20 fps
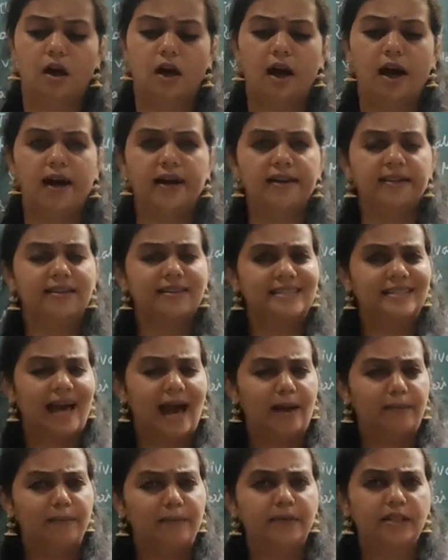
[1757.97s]
And the
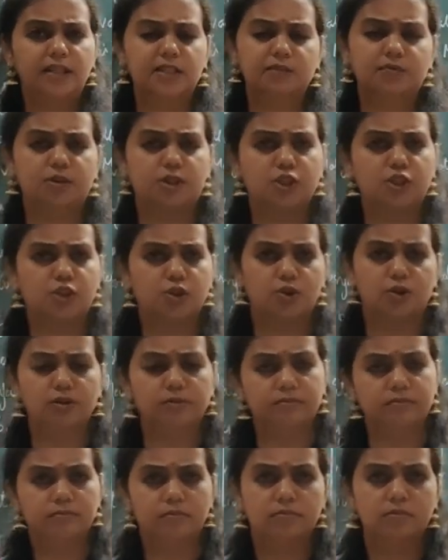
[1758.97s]
samples were shown,
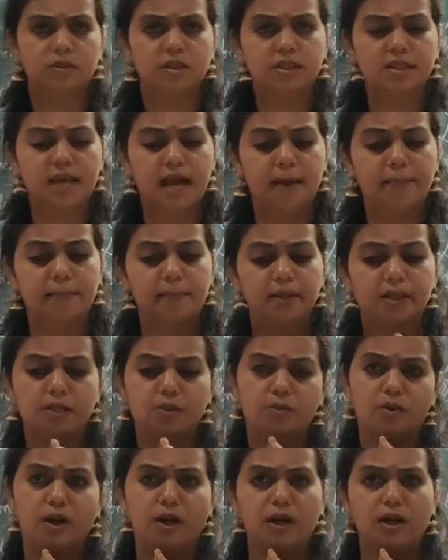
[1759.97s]
the samples
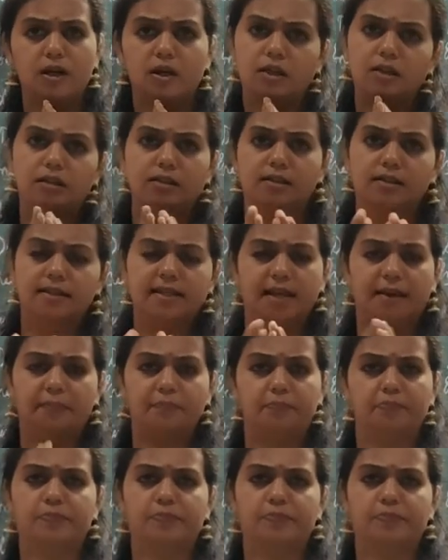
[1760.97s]
were same.